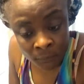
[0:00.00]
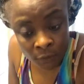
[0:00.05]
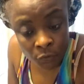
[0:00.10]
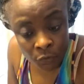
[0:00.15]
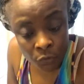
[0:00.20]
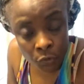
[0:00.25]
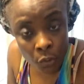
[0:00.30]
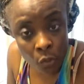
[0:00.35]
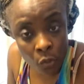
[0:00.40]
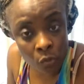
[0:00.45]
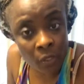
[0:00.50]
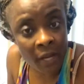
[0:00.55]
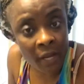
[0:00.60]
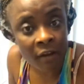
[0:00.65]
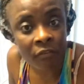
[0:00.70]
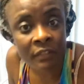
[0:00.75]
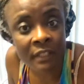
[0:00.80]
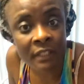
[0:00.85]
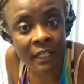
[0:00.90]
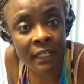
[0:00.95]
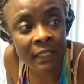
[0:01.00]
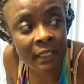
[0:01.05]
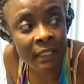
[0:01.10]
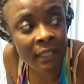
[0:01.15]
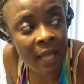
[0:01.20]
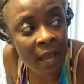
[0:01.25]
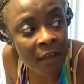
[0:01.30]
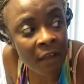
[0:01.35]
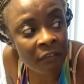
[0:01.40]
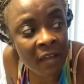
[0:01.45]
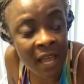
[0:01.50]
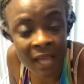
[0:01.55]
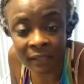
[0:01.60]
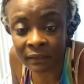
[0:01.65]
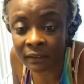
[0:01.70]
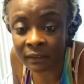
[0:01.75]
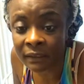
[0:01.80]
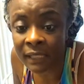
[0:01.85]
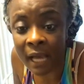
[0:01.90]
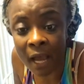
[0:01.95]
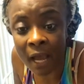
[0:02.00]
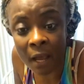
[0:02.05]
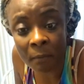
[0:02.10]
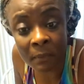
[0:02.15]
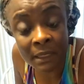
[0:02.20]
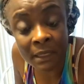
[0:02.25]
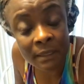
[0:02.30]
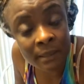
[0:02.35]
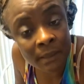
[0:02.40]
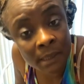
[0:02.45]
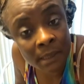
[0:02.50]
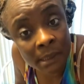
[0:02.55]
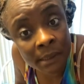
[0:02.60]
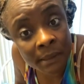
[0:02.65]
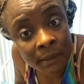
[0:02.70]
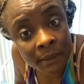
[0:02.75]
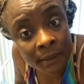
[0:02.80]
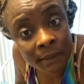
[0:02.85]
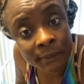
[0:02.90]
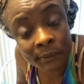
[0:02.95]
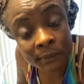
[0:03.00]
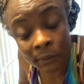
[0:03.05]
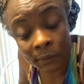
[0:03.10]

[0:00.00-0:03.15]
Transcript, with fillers: You know, everything in life has time and season,